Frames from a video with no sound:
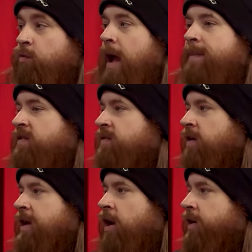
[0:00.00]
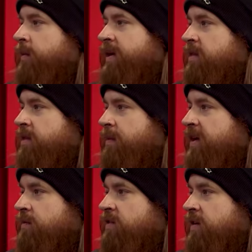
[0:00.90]
rap is inarguably the
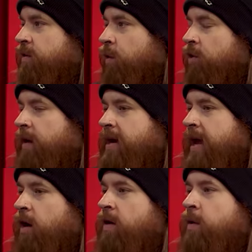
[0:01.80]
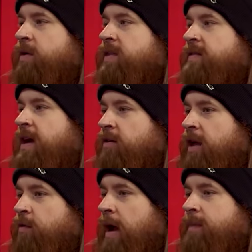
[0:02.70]
biggest music in the world right now. With the
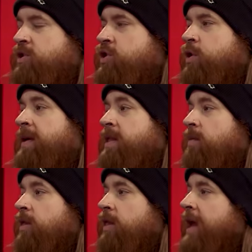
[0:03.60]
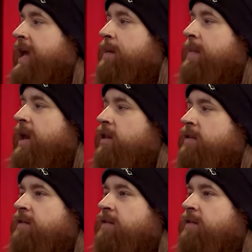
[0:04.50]
SoundCloud rappers and so many of them liking metal and